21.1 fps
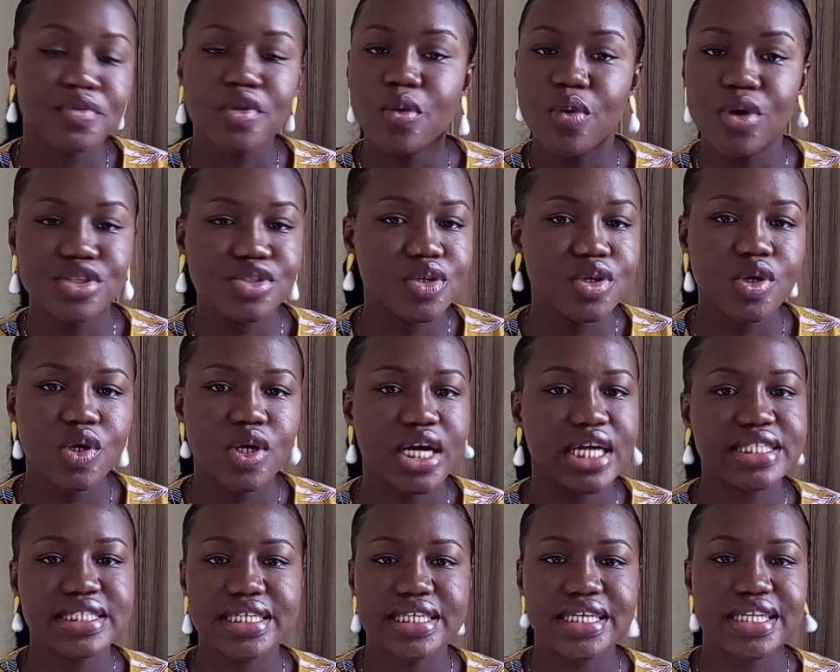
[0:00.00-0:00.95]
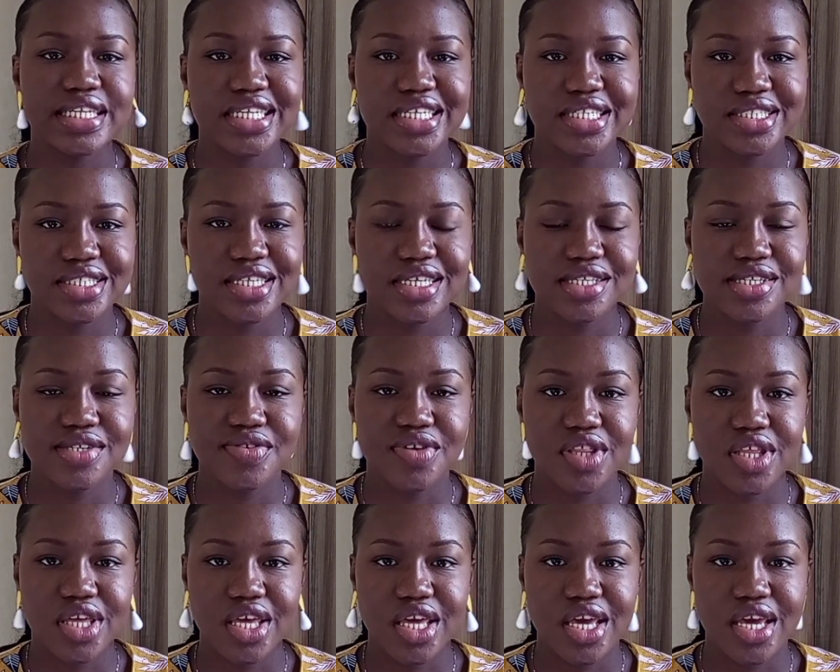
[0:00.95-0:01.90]
was no longer taking interns for
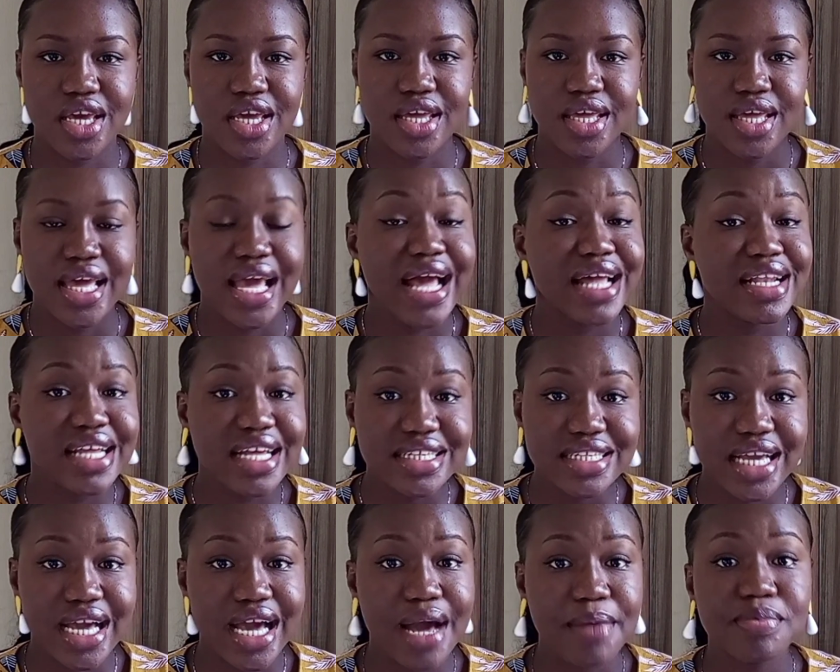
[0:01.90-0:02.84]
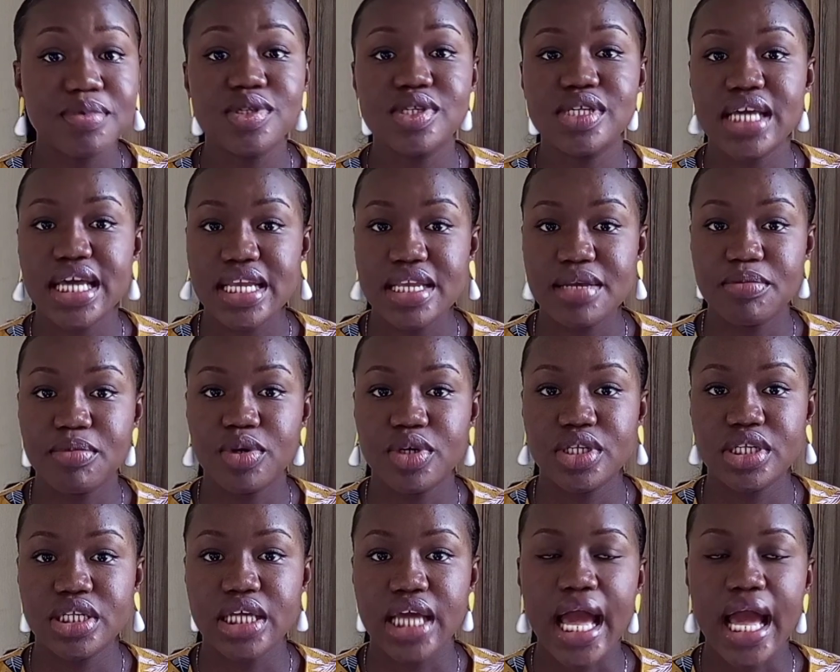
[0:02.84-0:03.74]
the year, and that can happen to anybody.